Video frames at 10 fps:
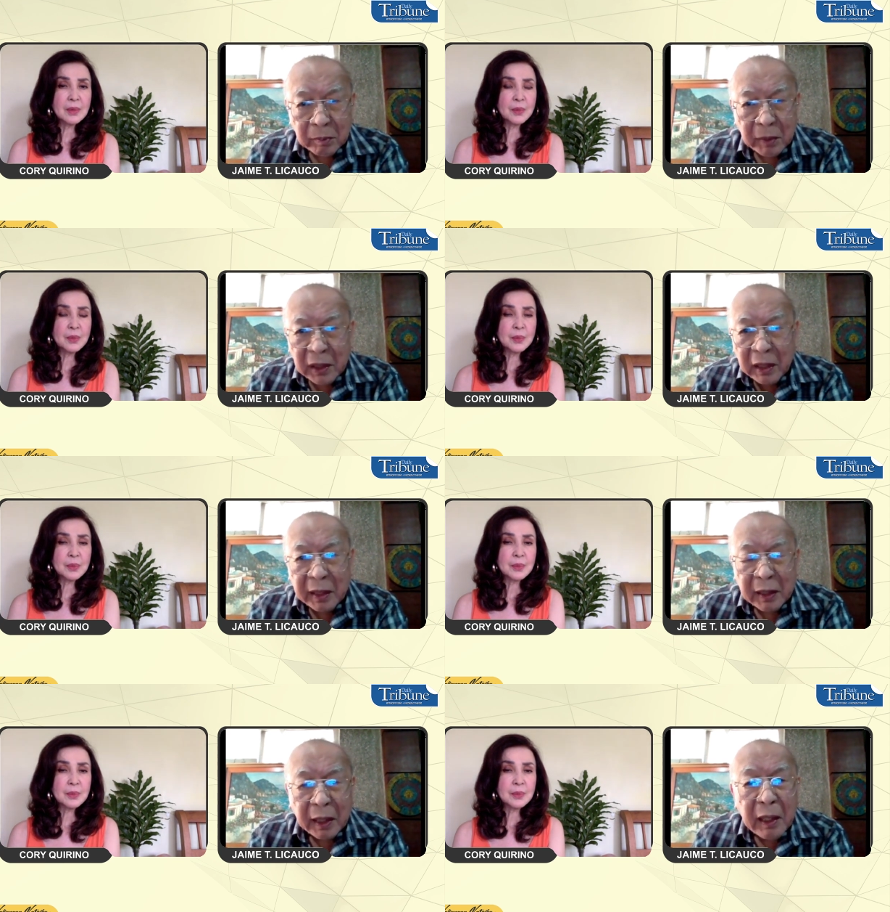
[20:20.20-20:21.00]

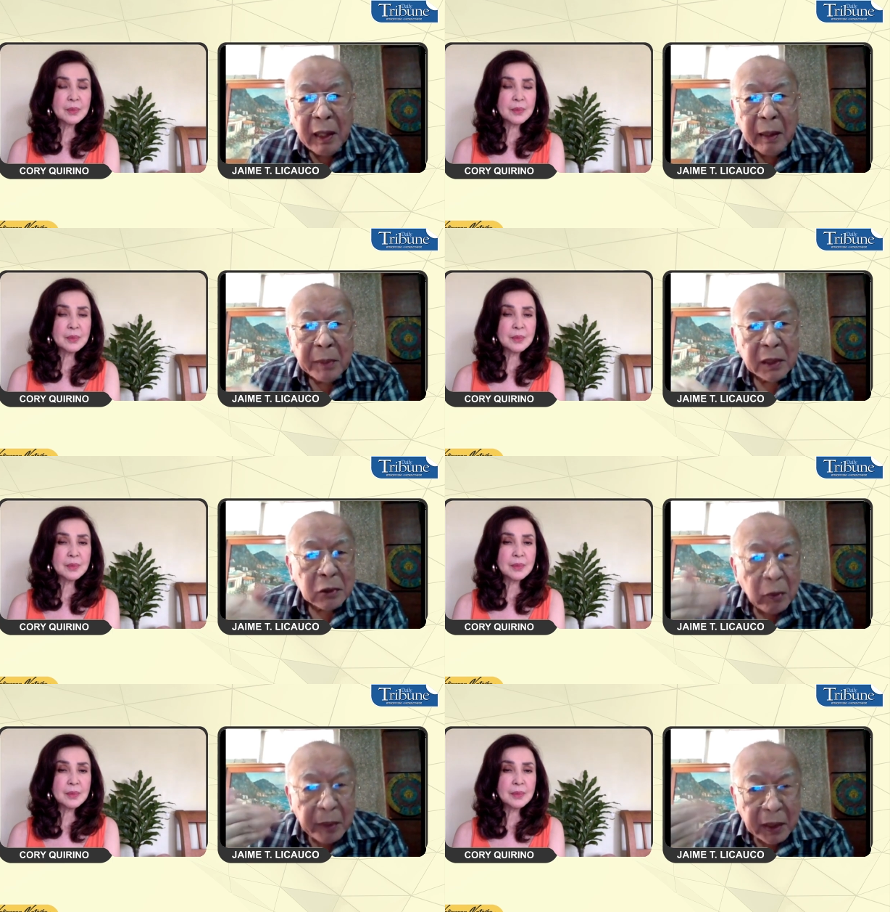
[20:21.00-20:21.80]
Speaker 1: Manila area,
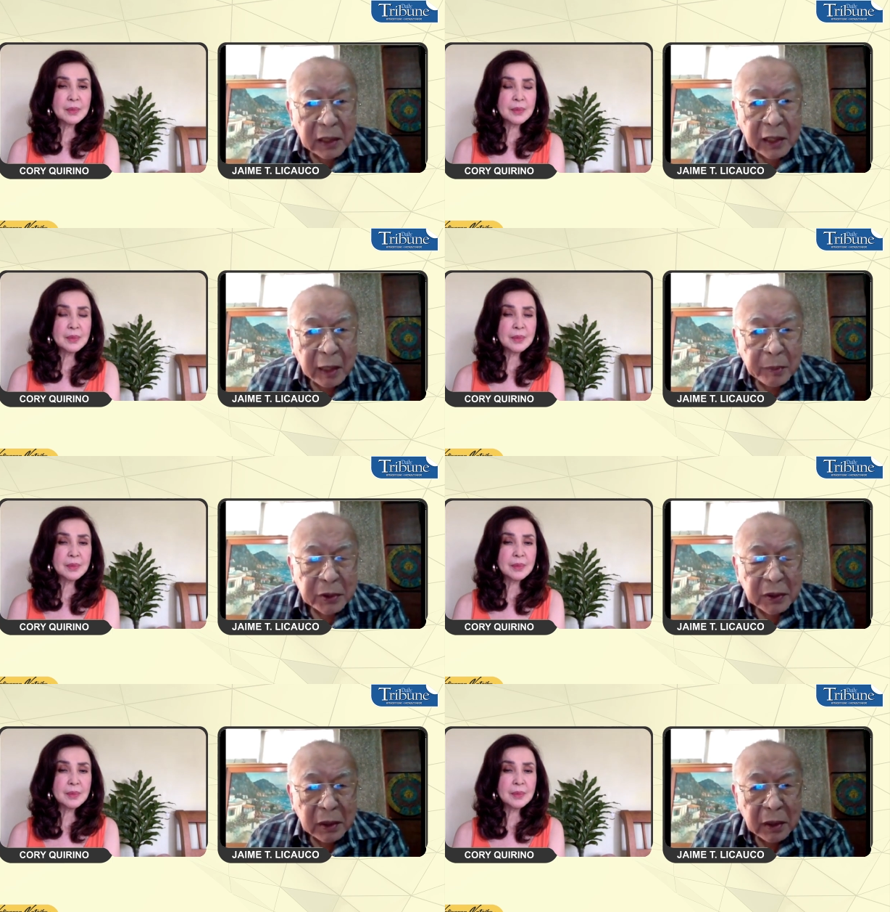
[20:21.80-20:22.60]
but so many
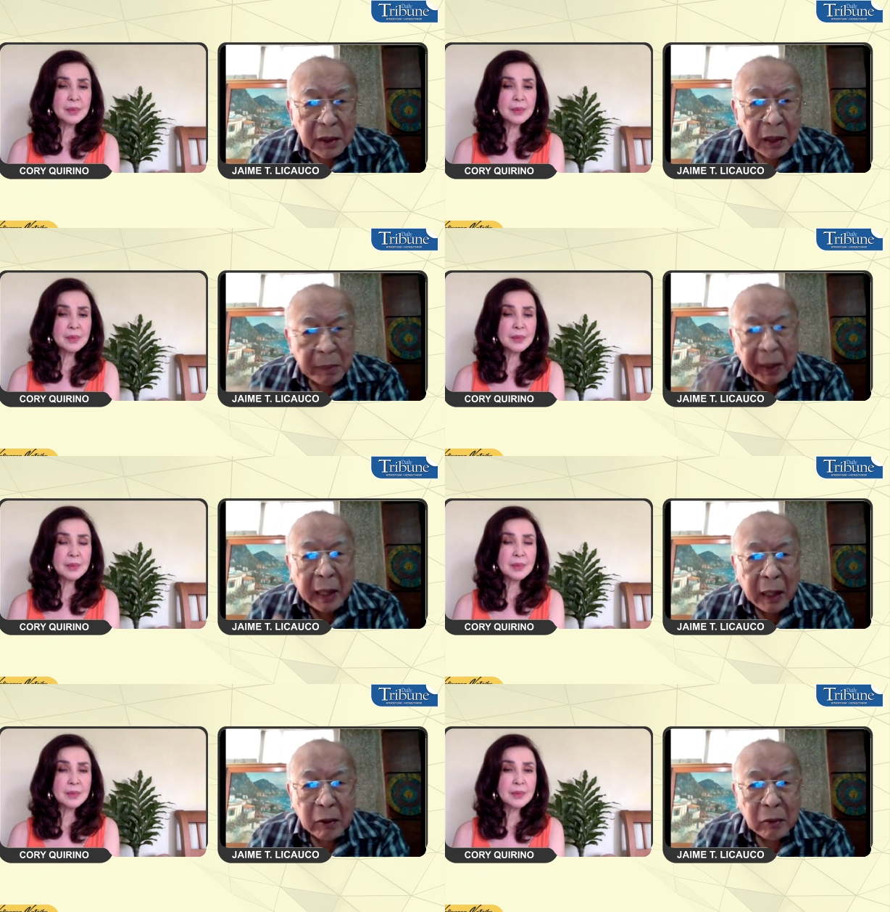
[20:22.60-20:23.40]
times in
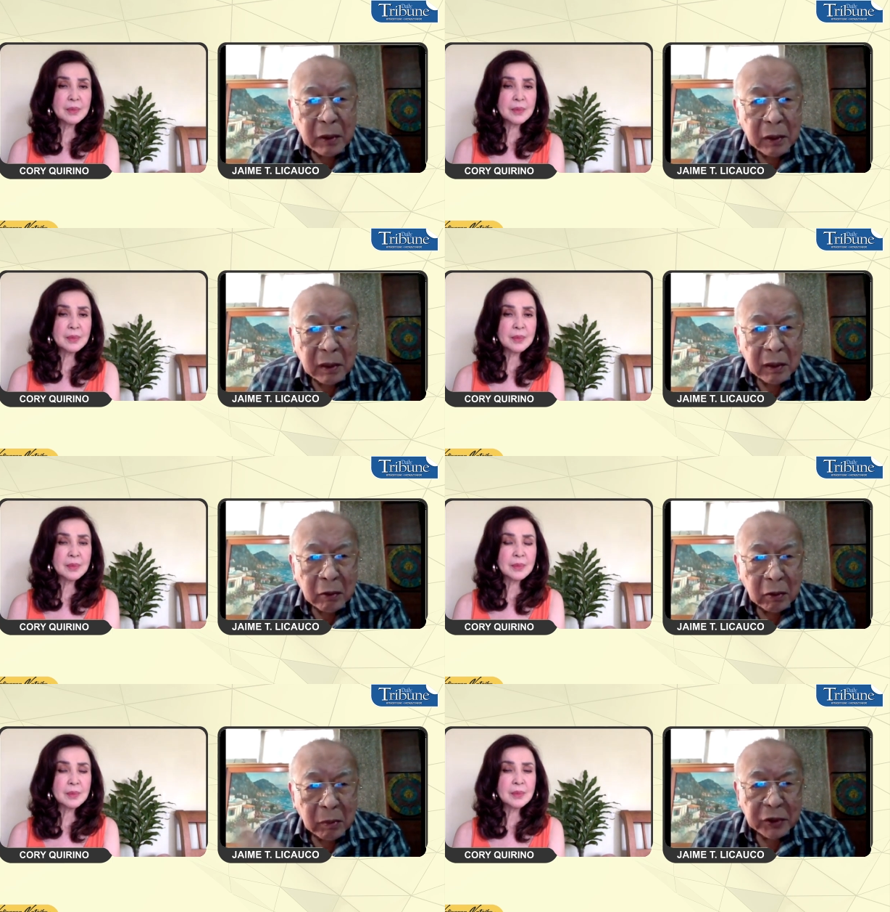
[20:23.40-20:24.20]
Banahaw.
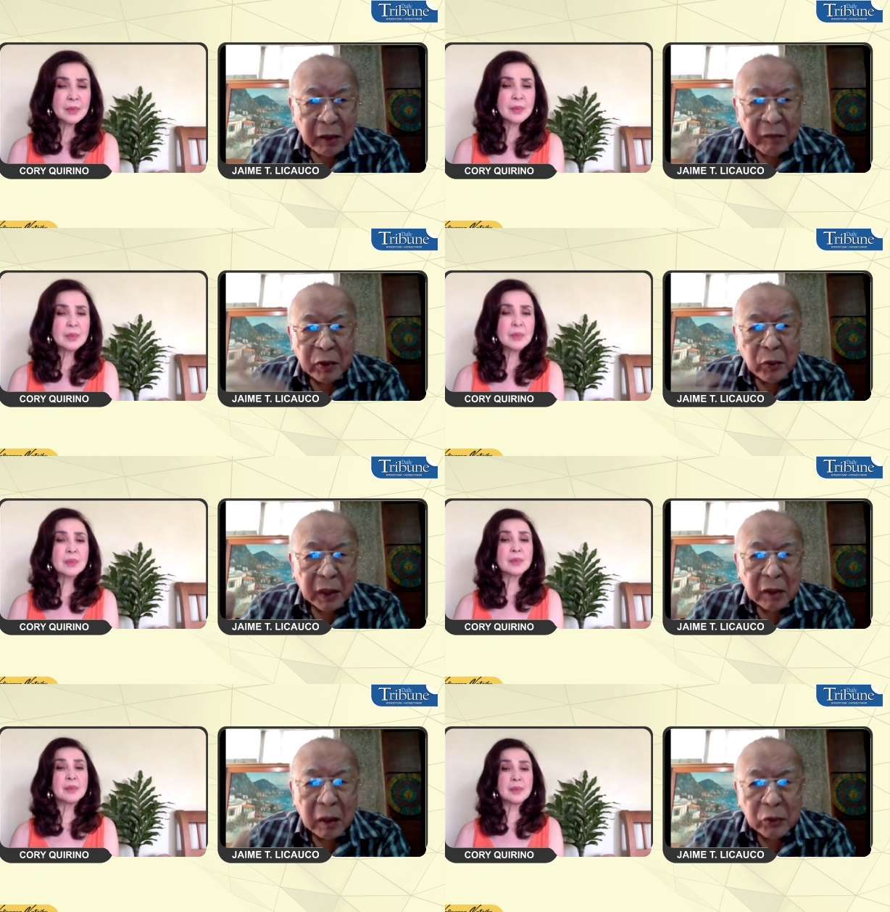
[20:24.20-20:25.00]
Almost every
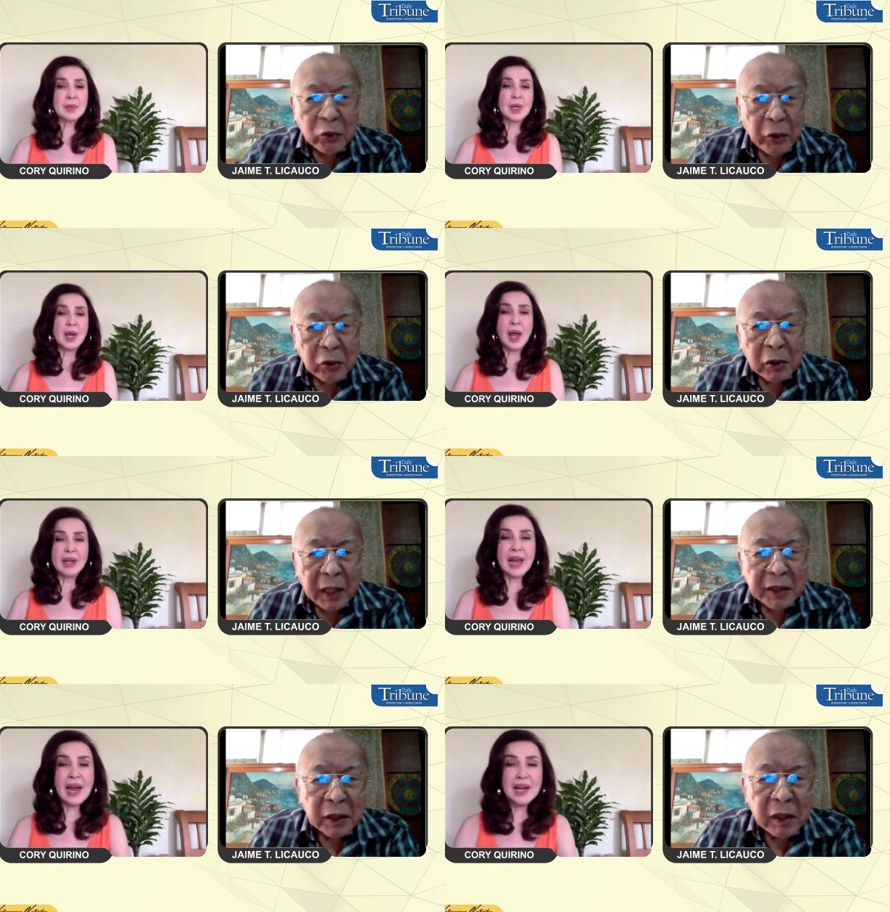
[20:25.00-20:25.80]
week, no, I would go into
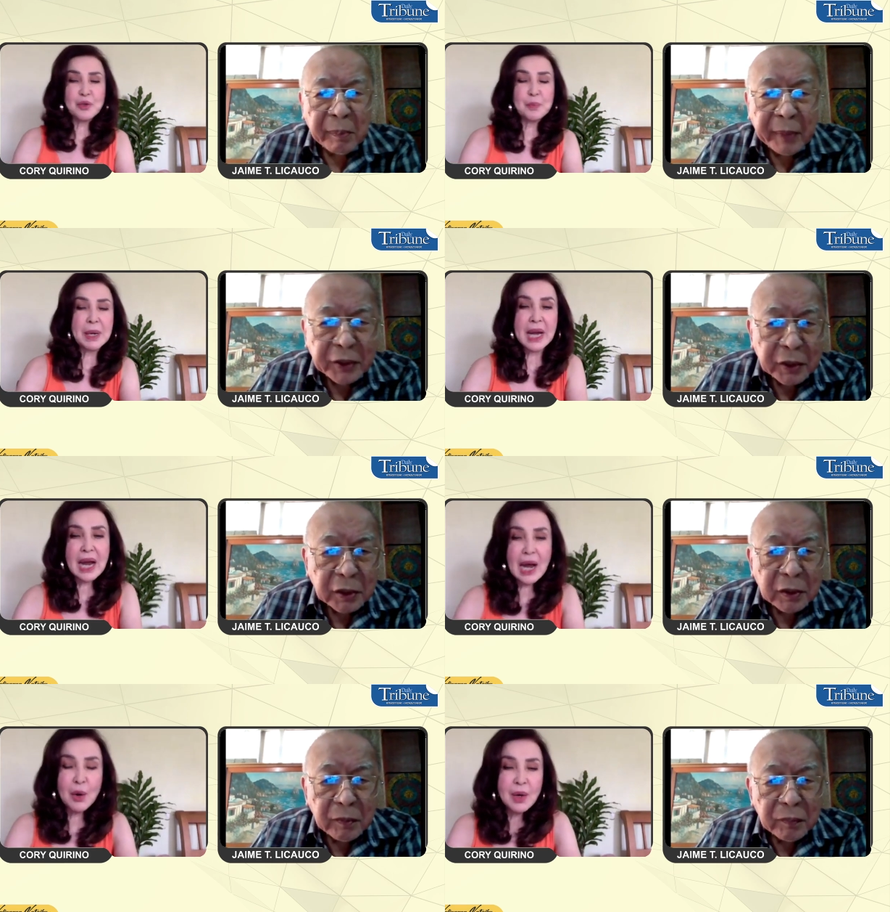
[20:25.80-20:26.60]
transcendent.
Speaker 2: Yan, yung messages.
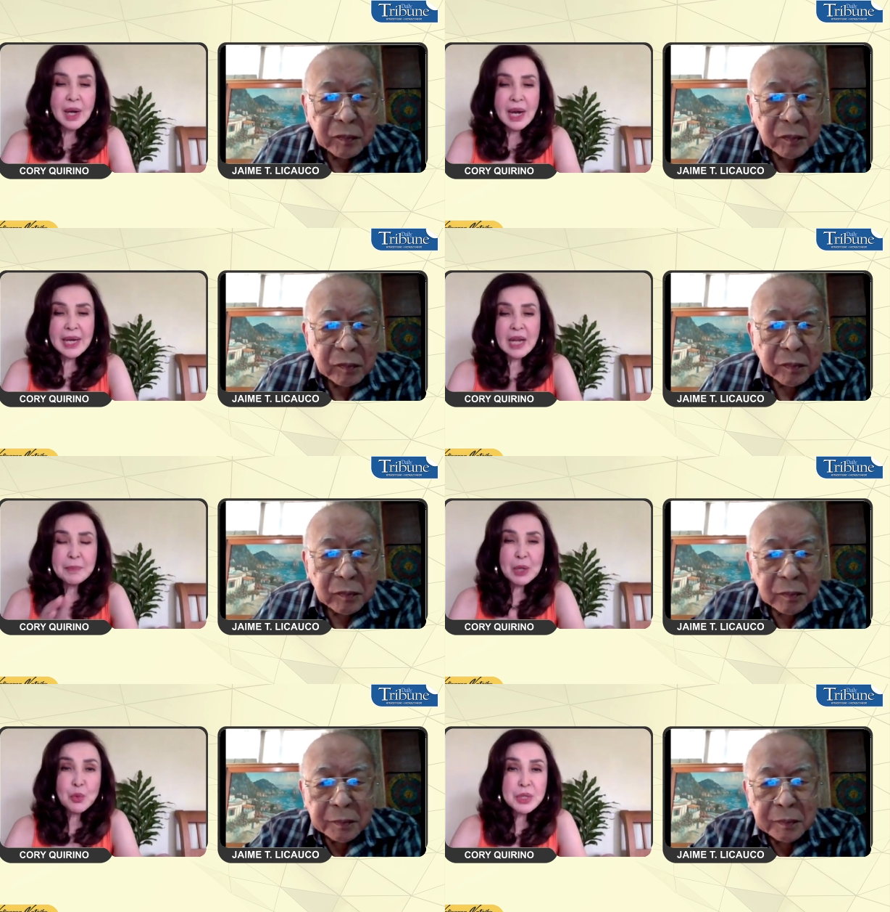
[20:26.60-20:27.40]
Banahaw. Ayan,
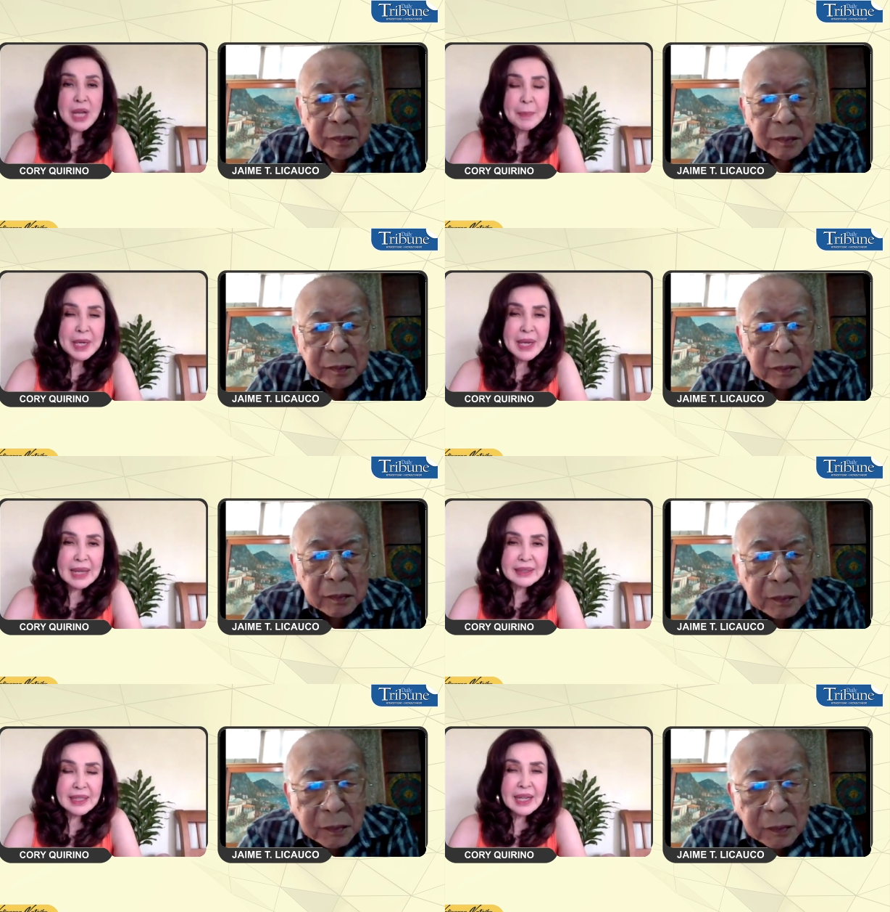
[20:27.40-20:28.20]
pag-uusapan
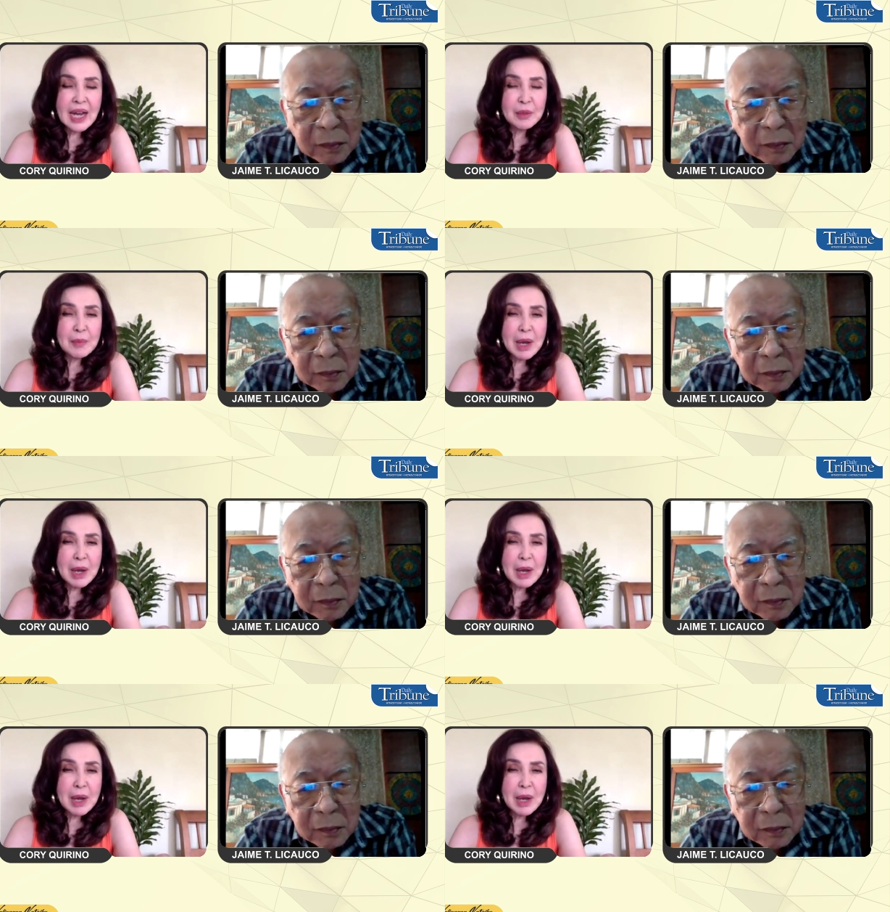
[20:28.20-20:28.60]
natin ang